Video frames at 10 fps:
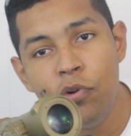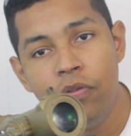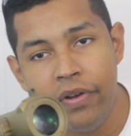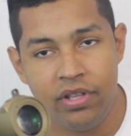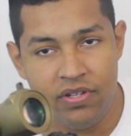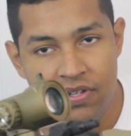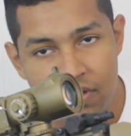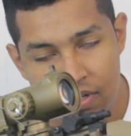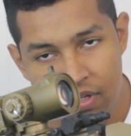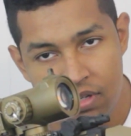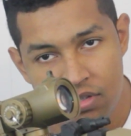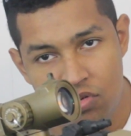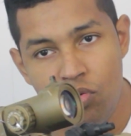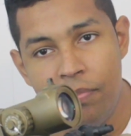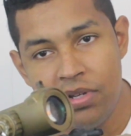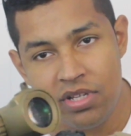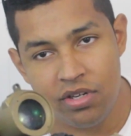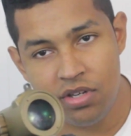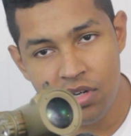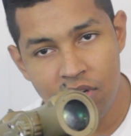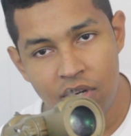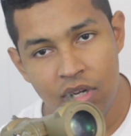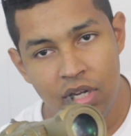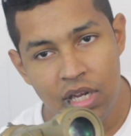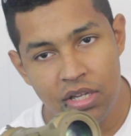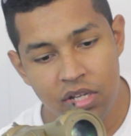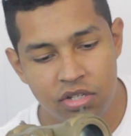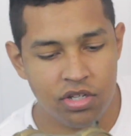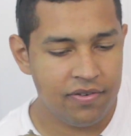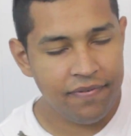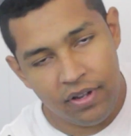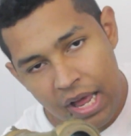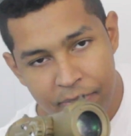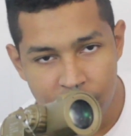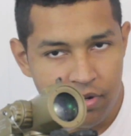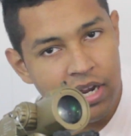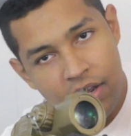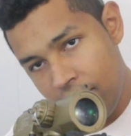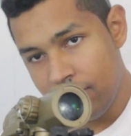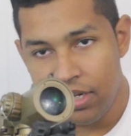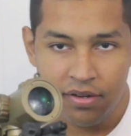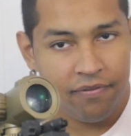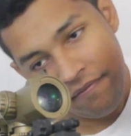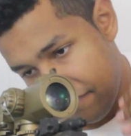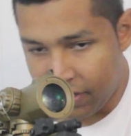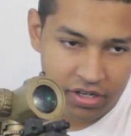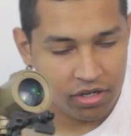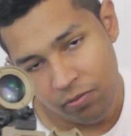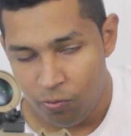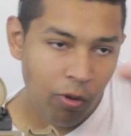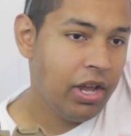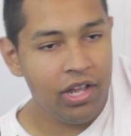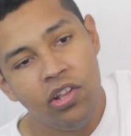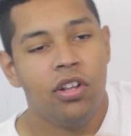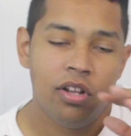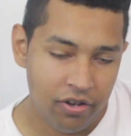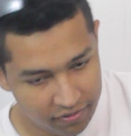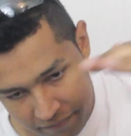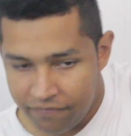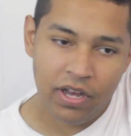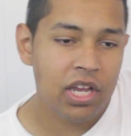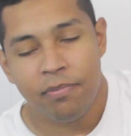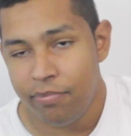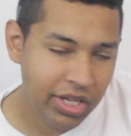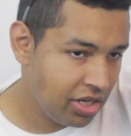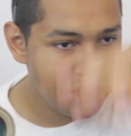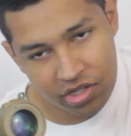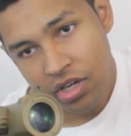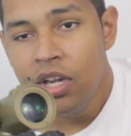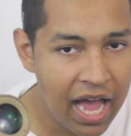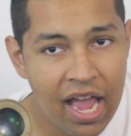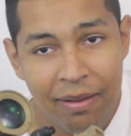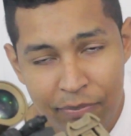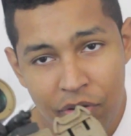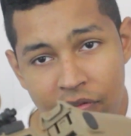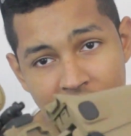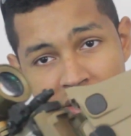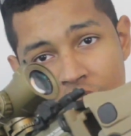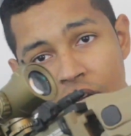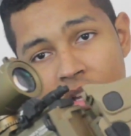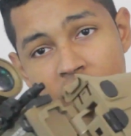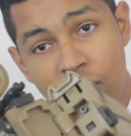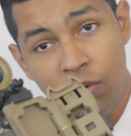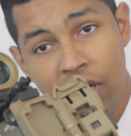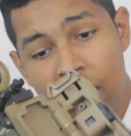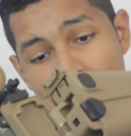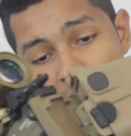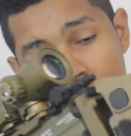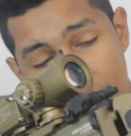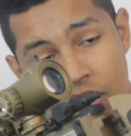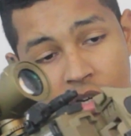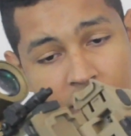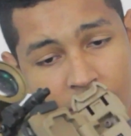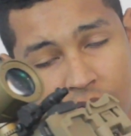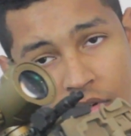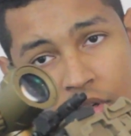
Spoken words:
move it to a position. It doesn't just flop around like a fucking whale on the fucking beach. I move it to where I want it to go,